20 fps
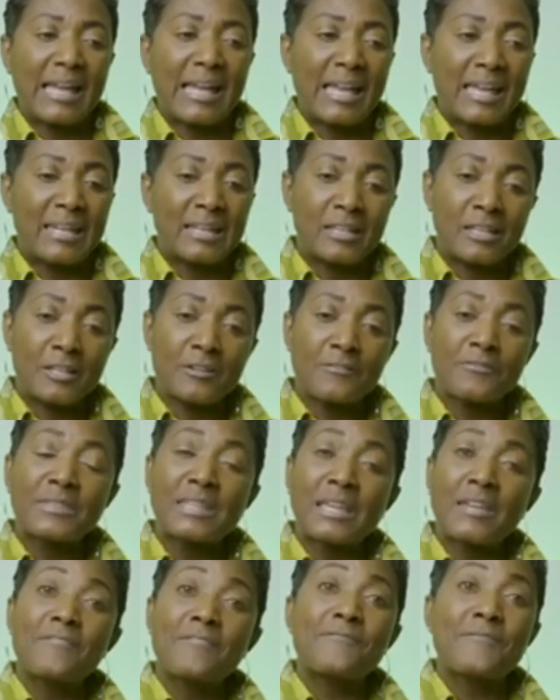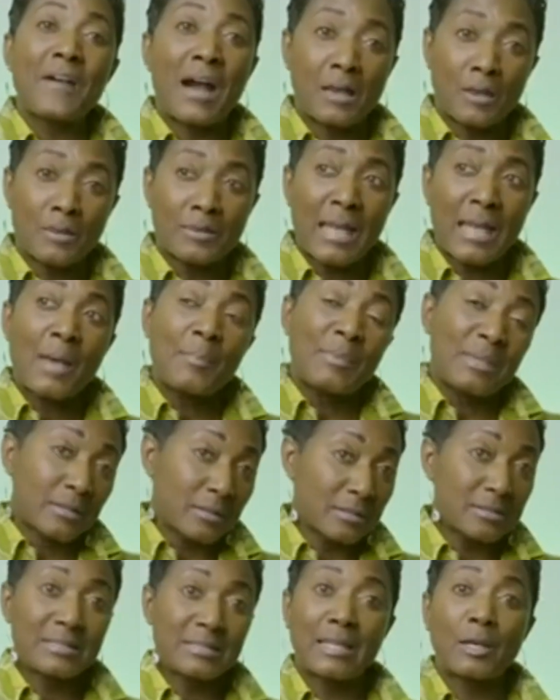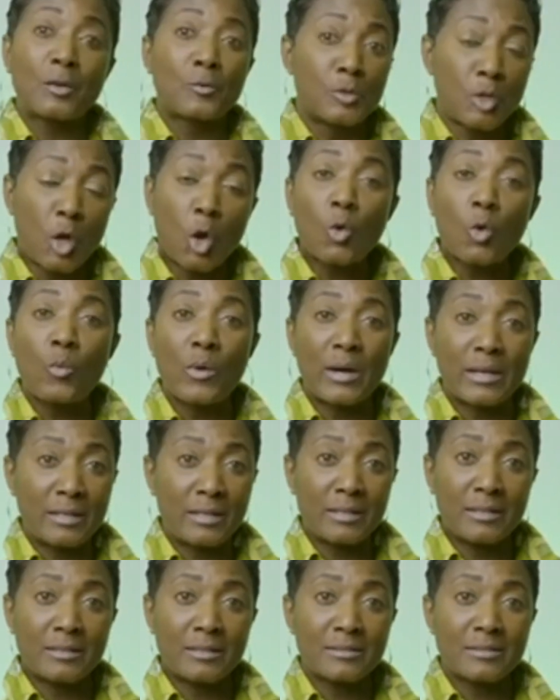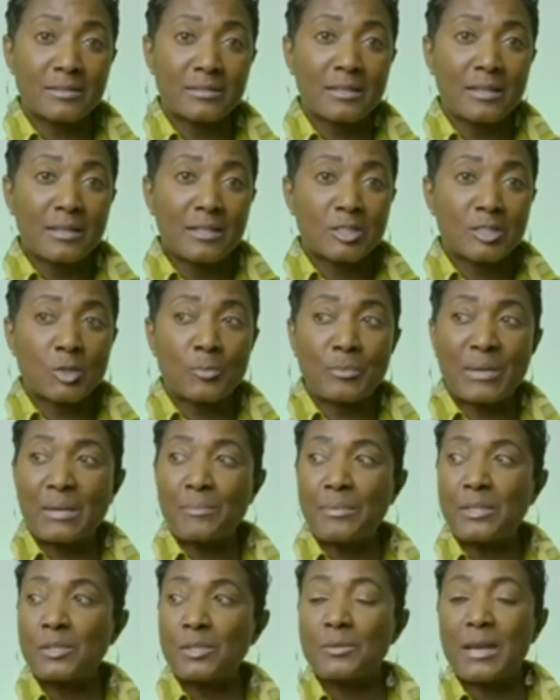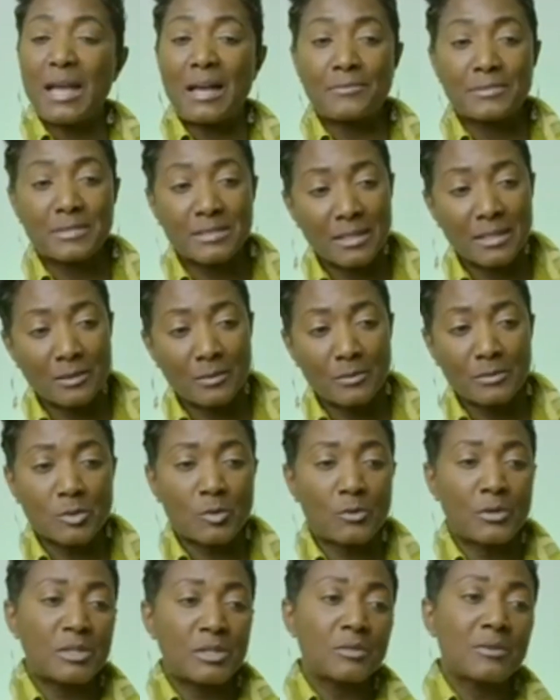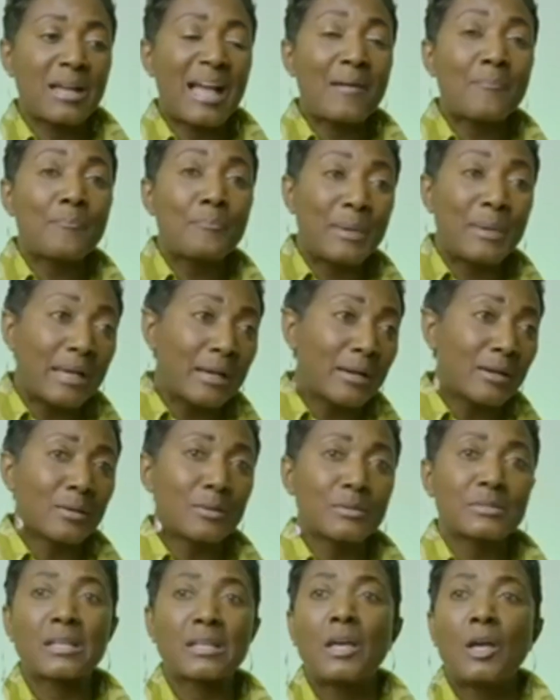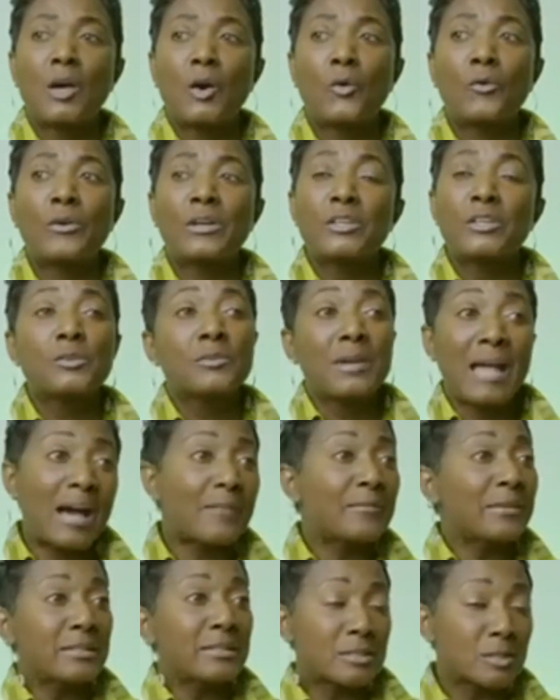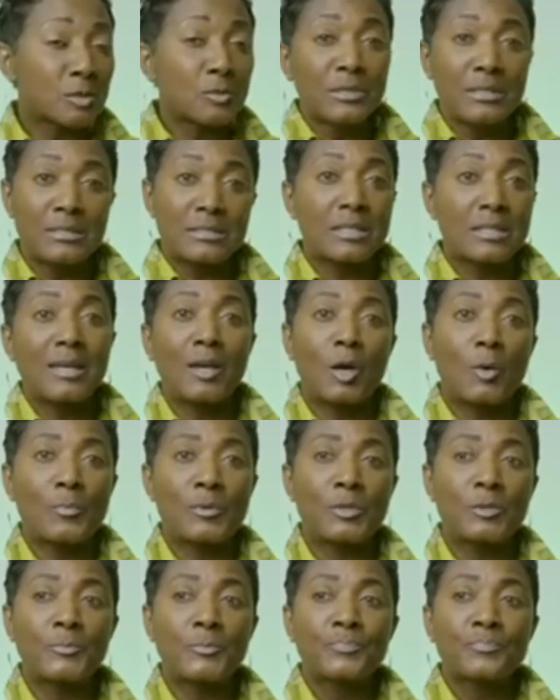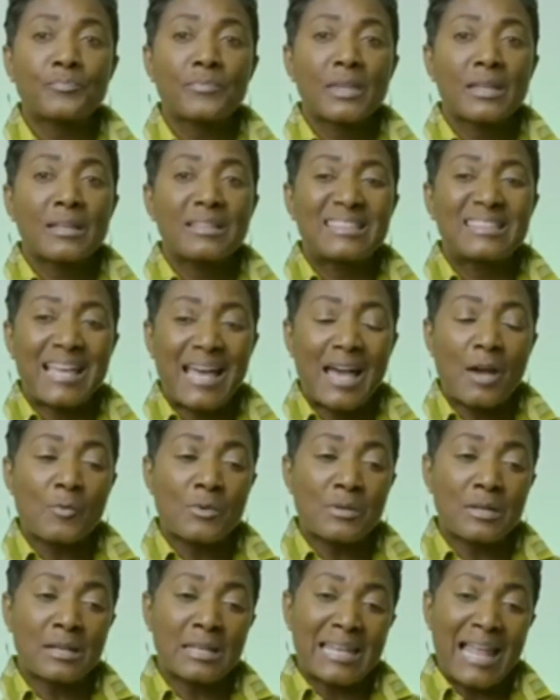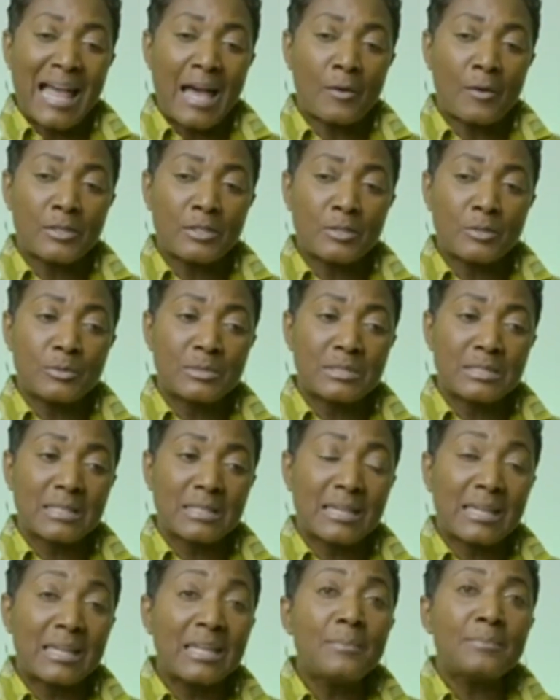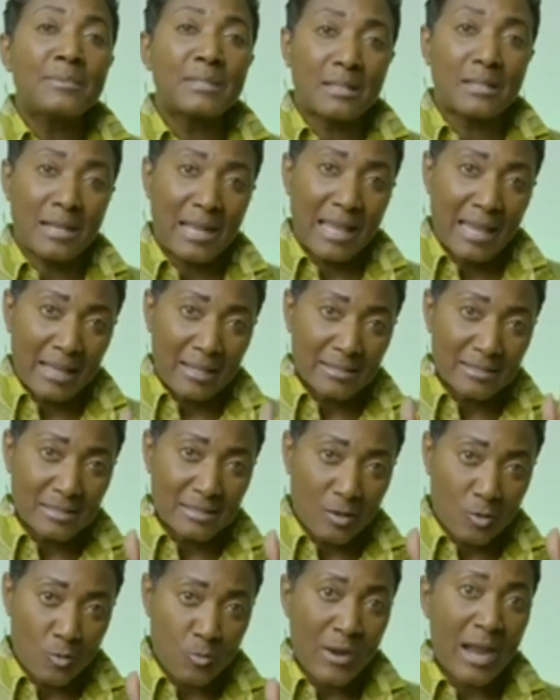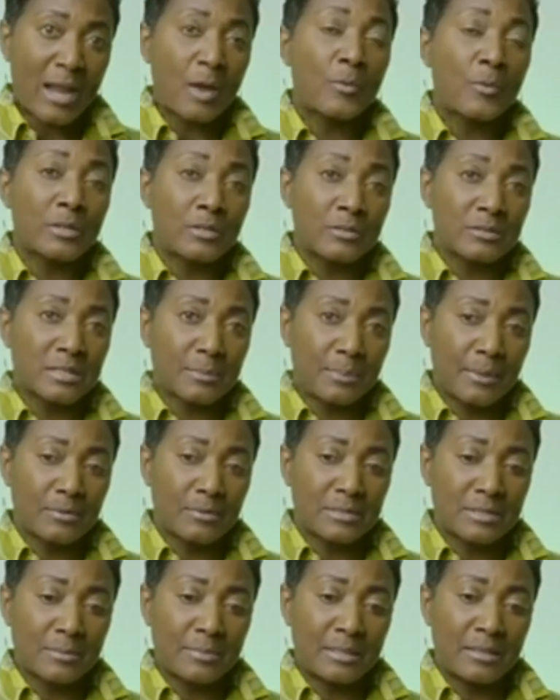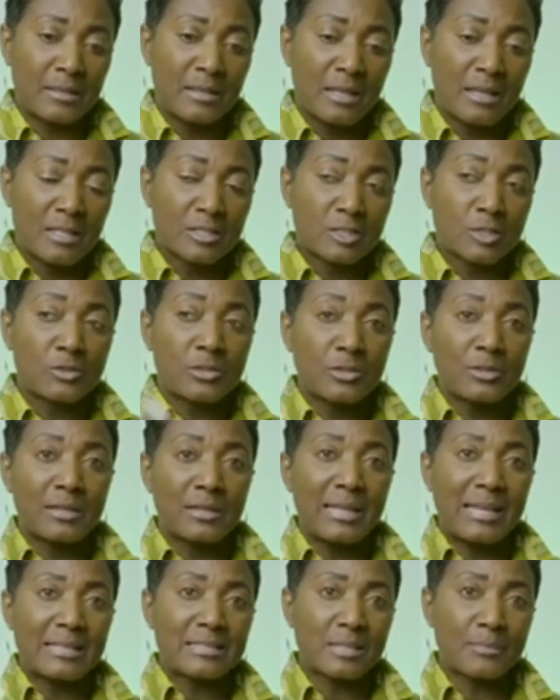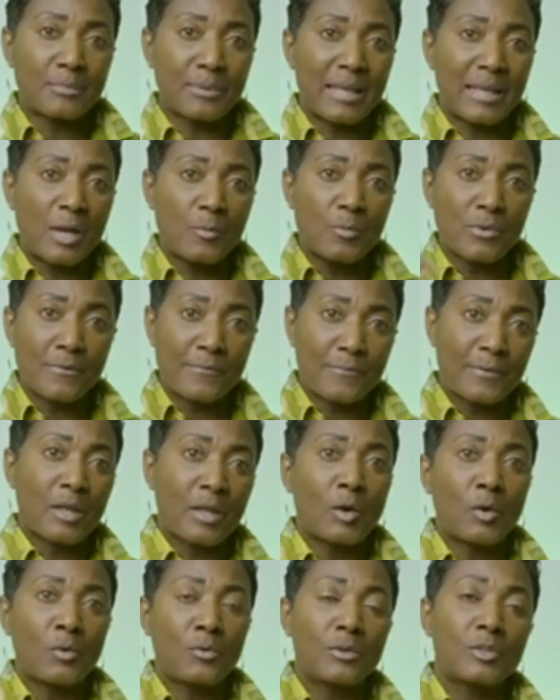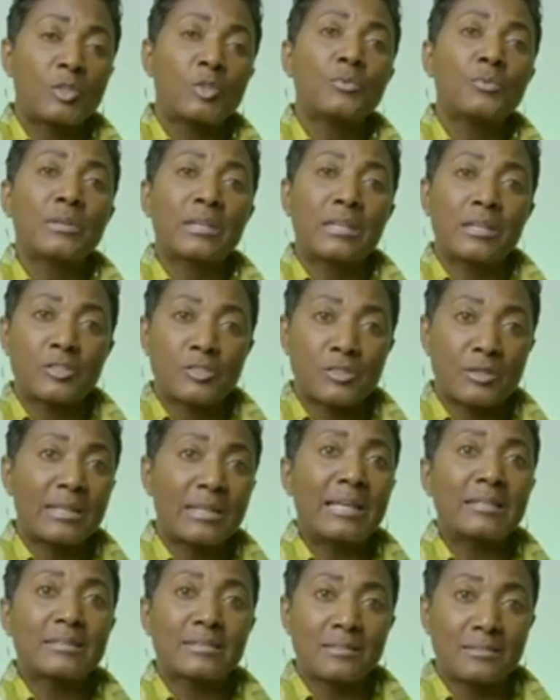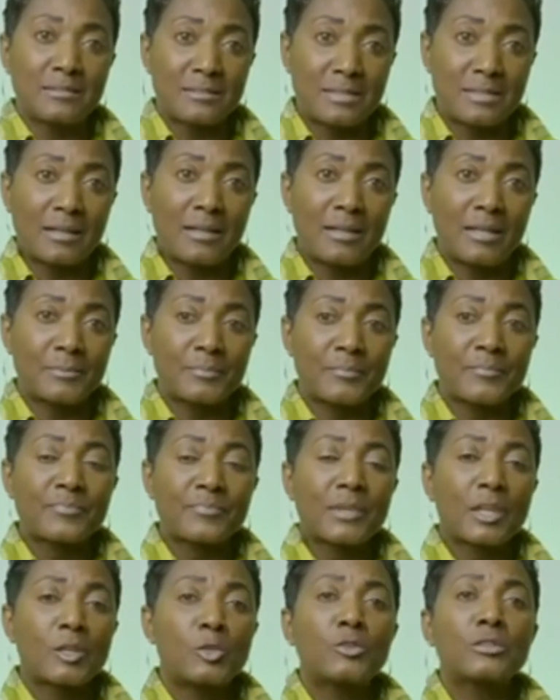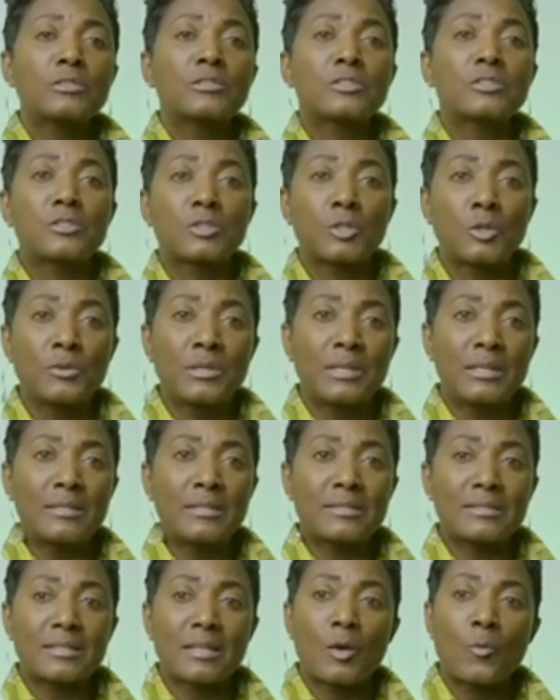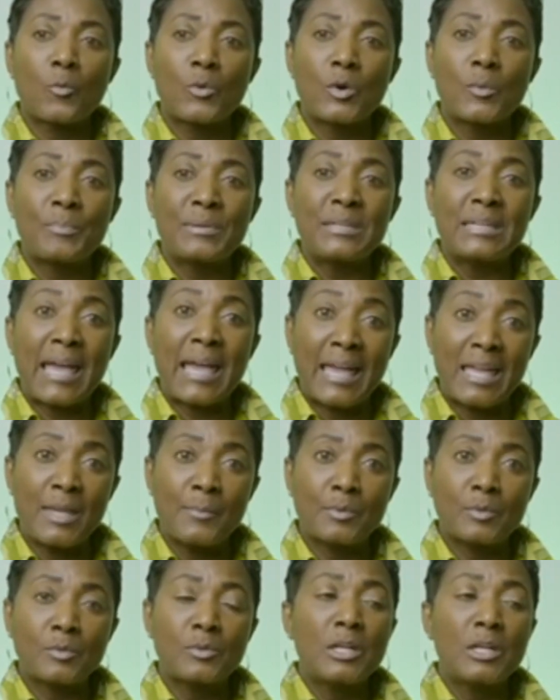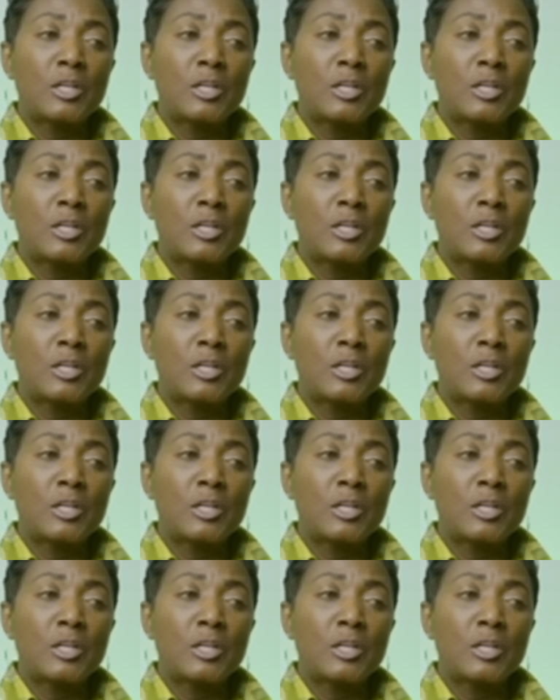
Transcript: And if they follow that, because they'll know what it is, so maybe you'll have signals or you'll have bells or you'll have a student to help you, that will allow you to keep the class right where you're supposed to be. So your lesson plan will flow, you will get your lessons done, your students will be able